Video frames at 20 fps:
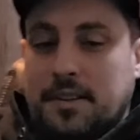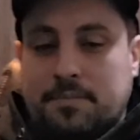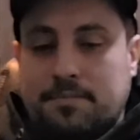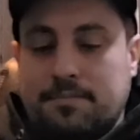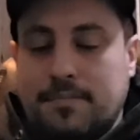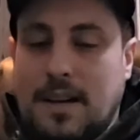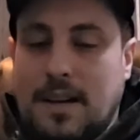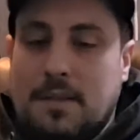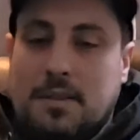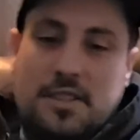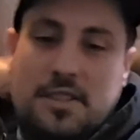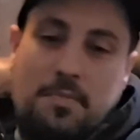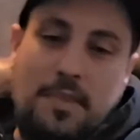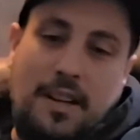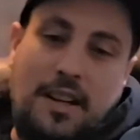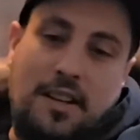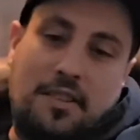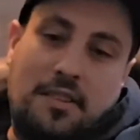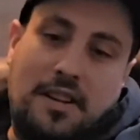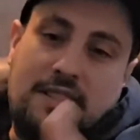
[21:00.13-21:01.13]
Maybe this will be
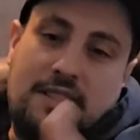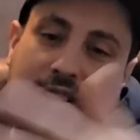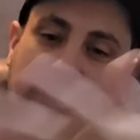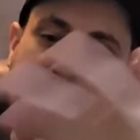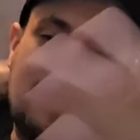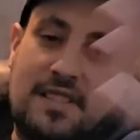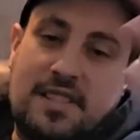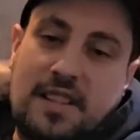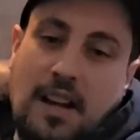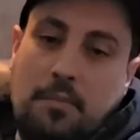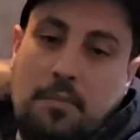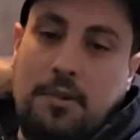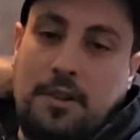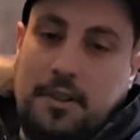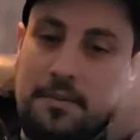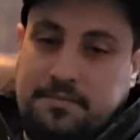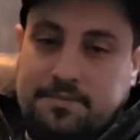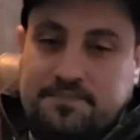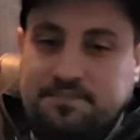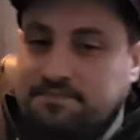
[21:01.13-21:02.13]
interesting to
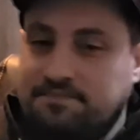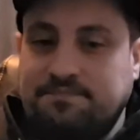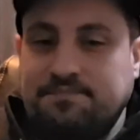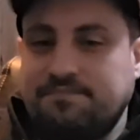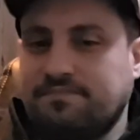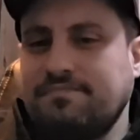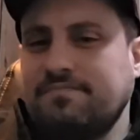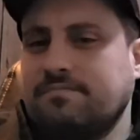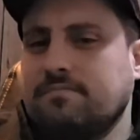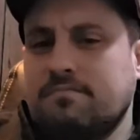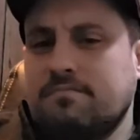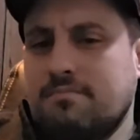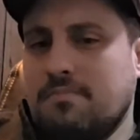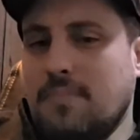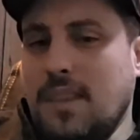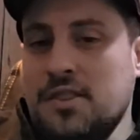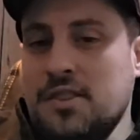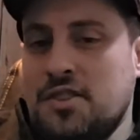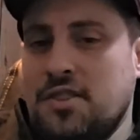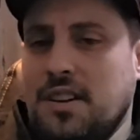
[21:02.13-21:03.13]
someone.
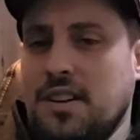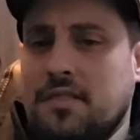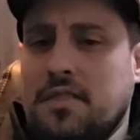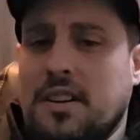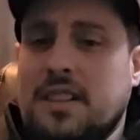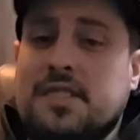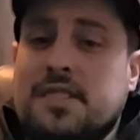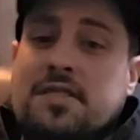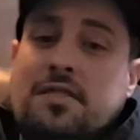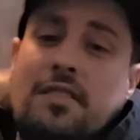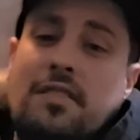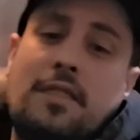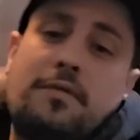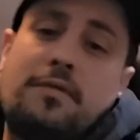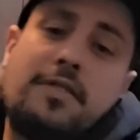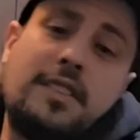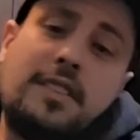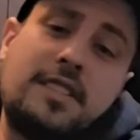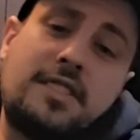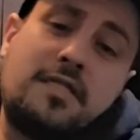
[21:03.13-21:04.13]
Should I write a script
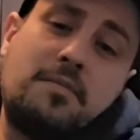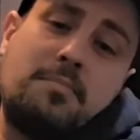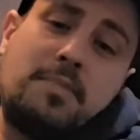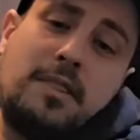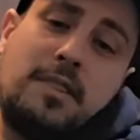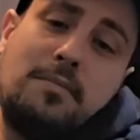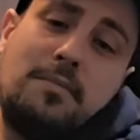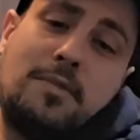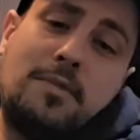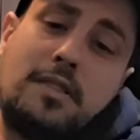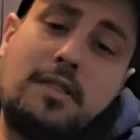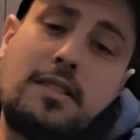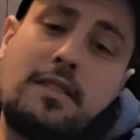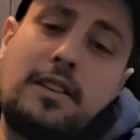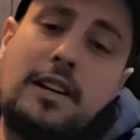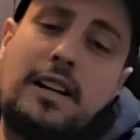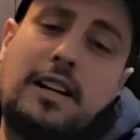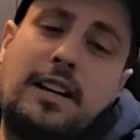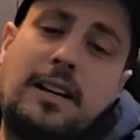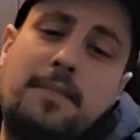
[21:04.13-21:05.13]
for this or be
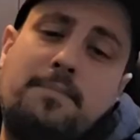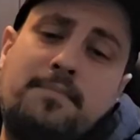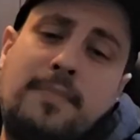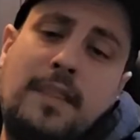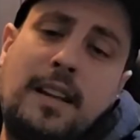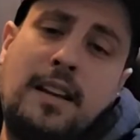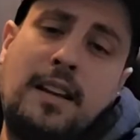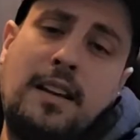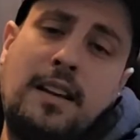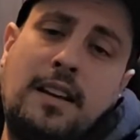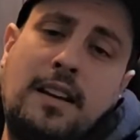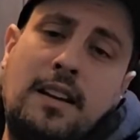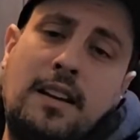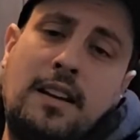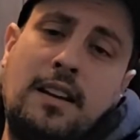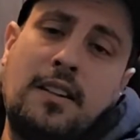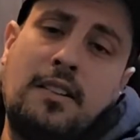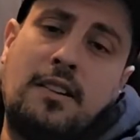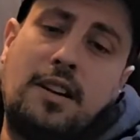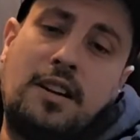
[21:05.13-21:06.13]
more
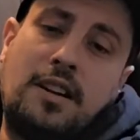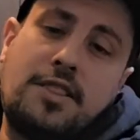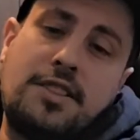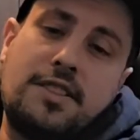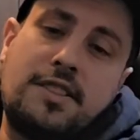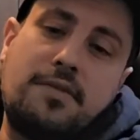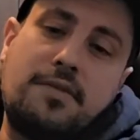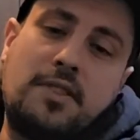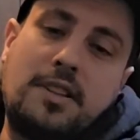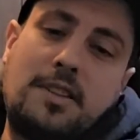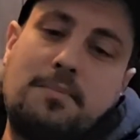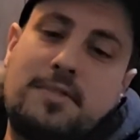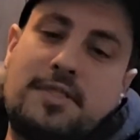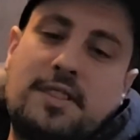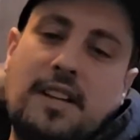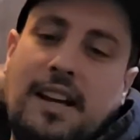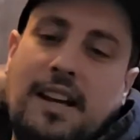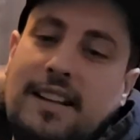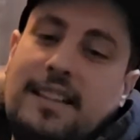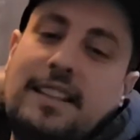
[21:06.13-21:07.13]
cautious of what I'm
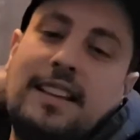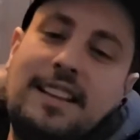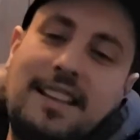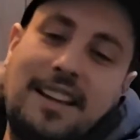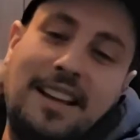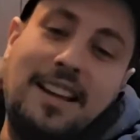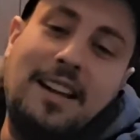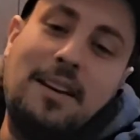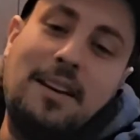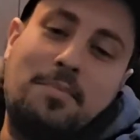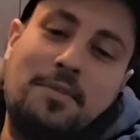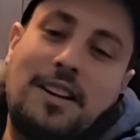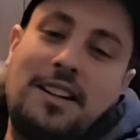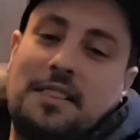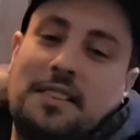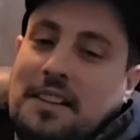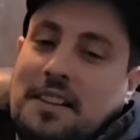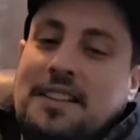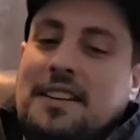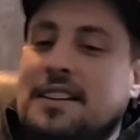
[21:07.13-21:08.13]
saying? Yeah,
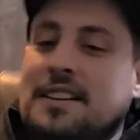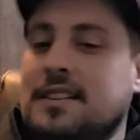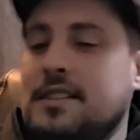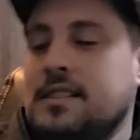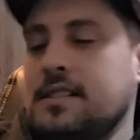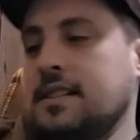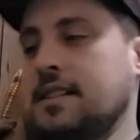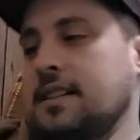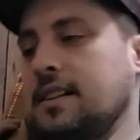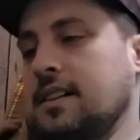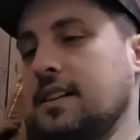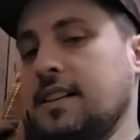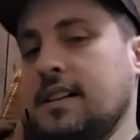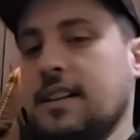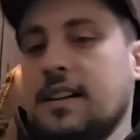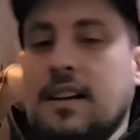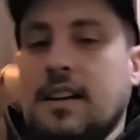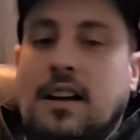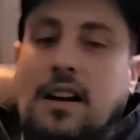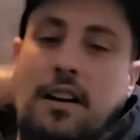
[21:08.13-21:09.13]
probably.
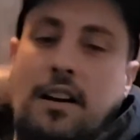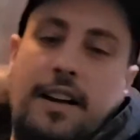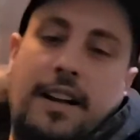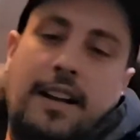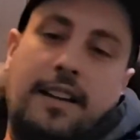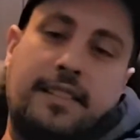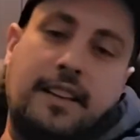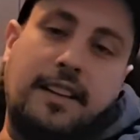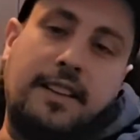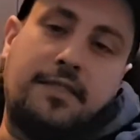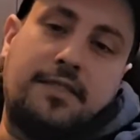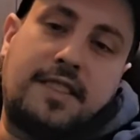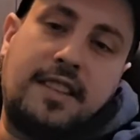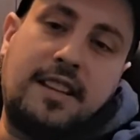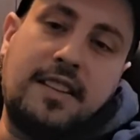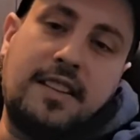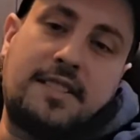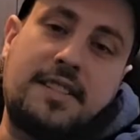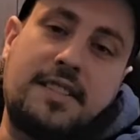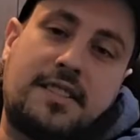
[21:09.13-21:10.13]
Oh yeah, and then if
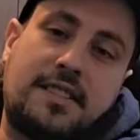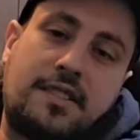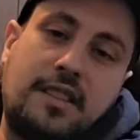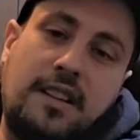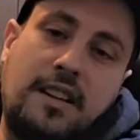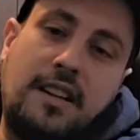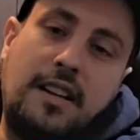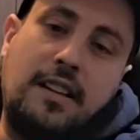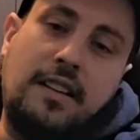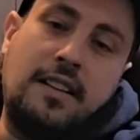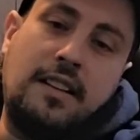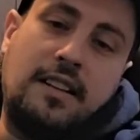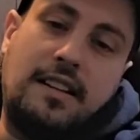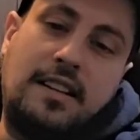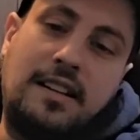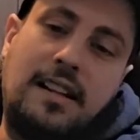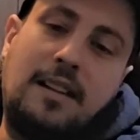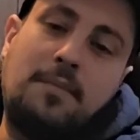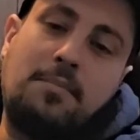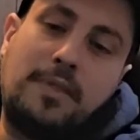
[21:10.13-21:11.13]
this is seen,
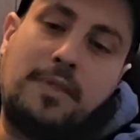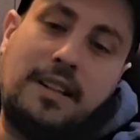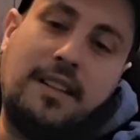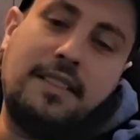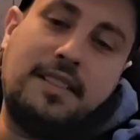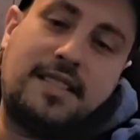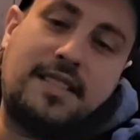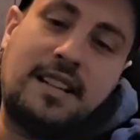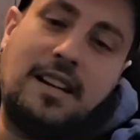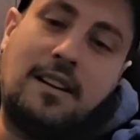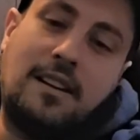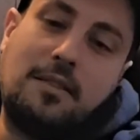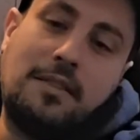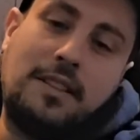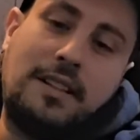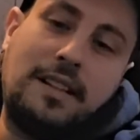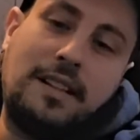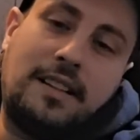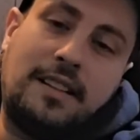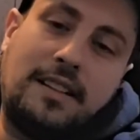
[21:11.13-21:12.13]
I'm playing this out
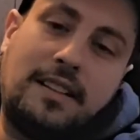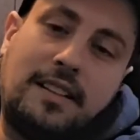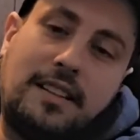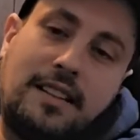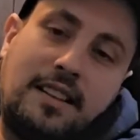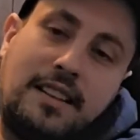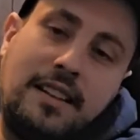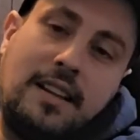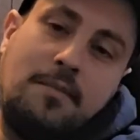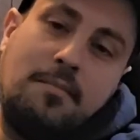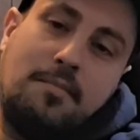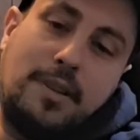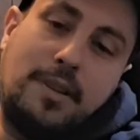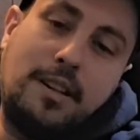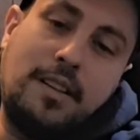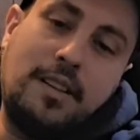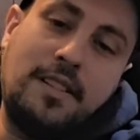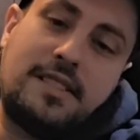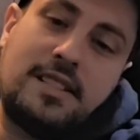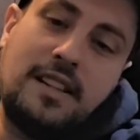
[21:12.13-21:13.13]
like I'm
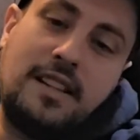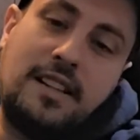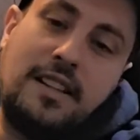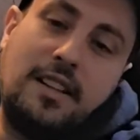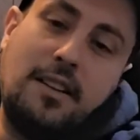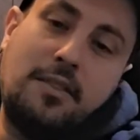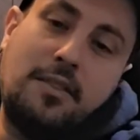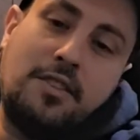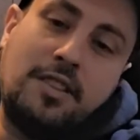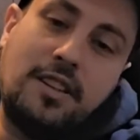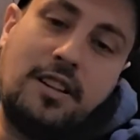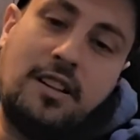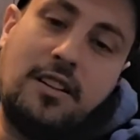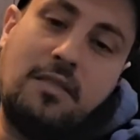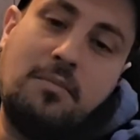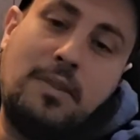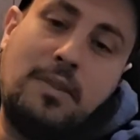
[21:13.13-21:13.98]
putting this on YouTube.